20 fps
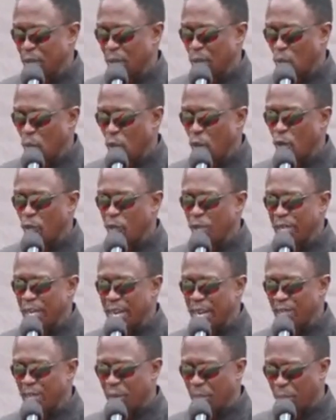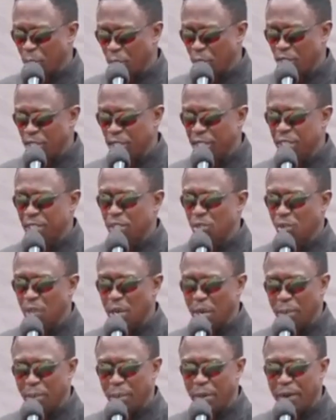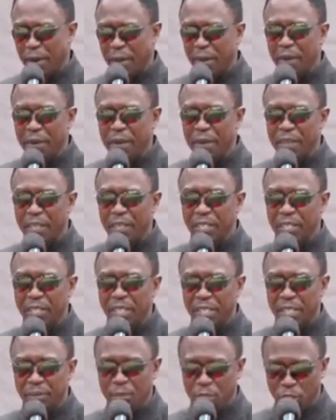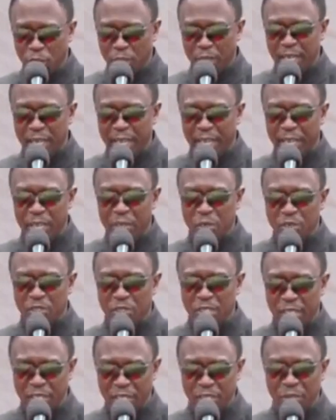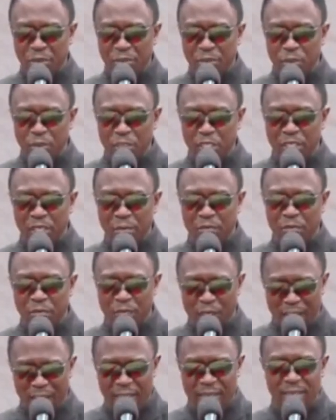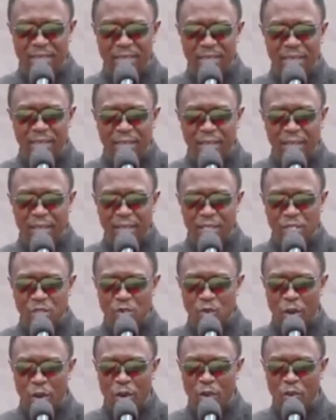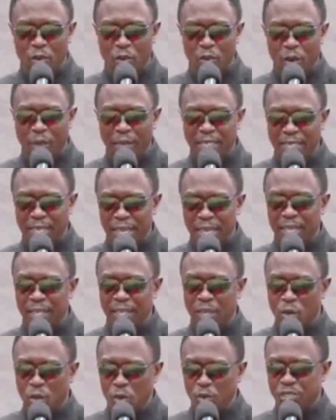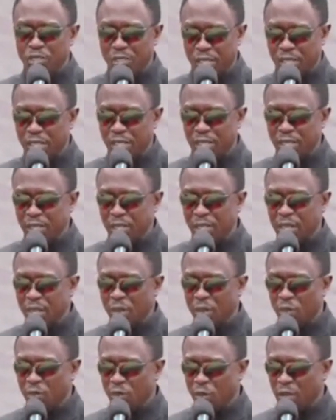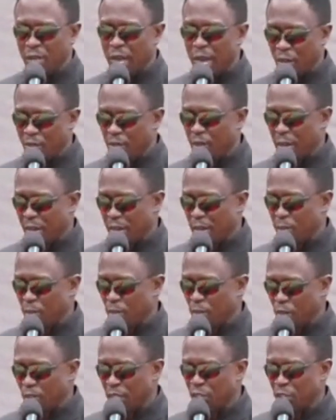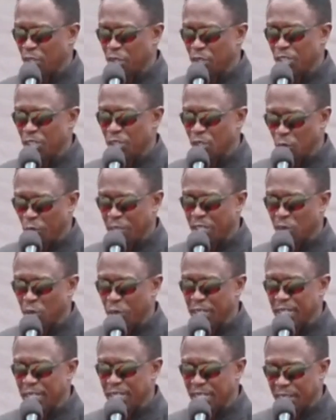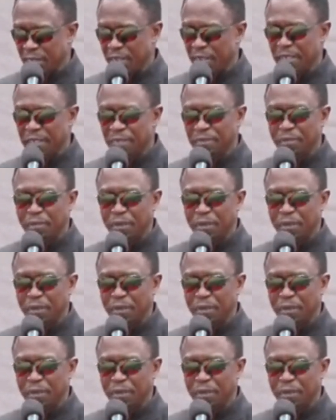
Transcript: We already have a project to upgrade Kipchoge Keino Stadium, which in fact is one of our target host cities for the Africa Cup of Nations in 2027.